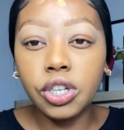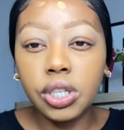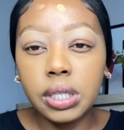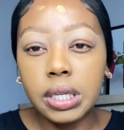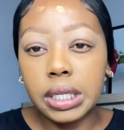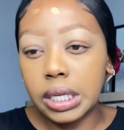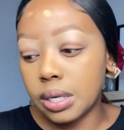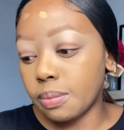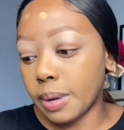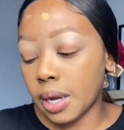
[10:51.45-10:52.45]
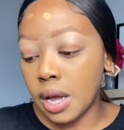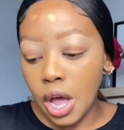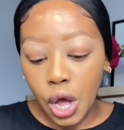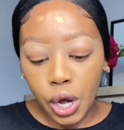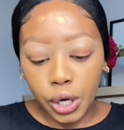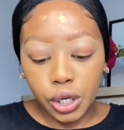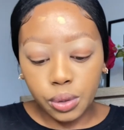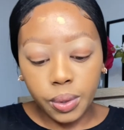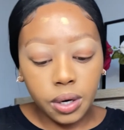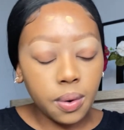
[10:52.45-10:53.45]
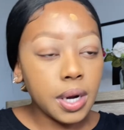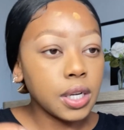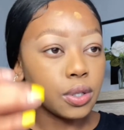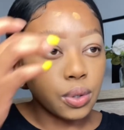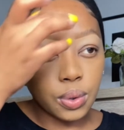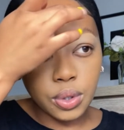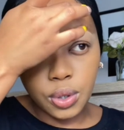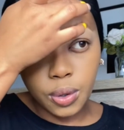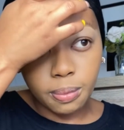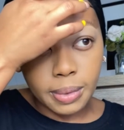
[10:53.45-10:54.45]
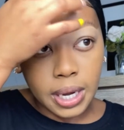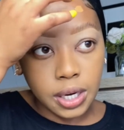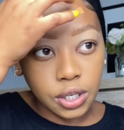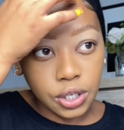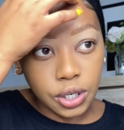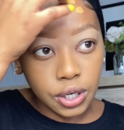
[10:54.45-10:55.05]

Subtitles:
Just a little bit, because we don't want to do too much.